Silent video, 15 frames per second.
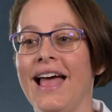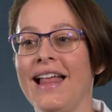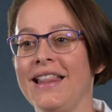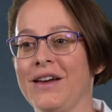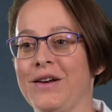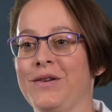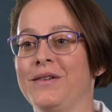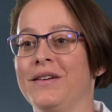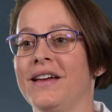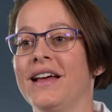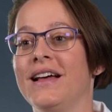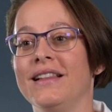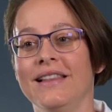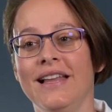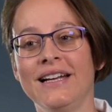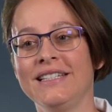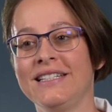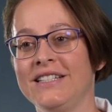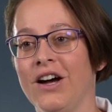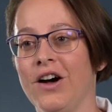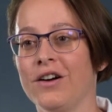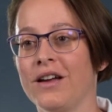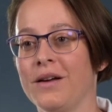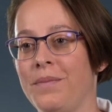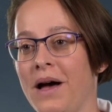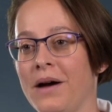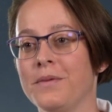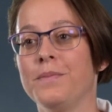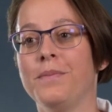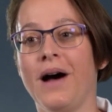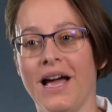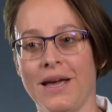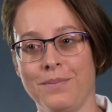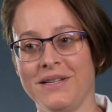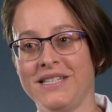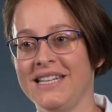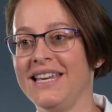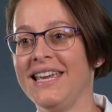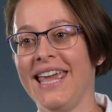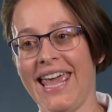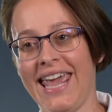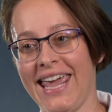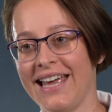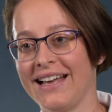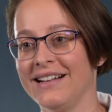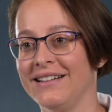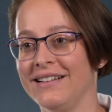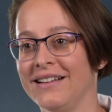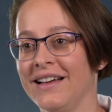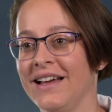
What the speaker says: Hello! Let's talk about pipetting angle.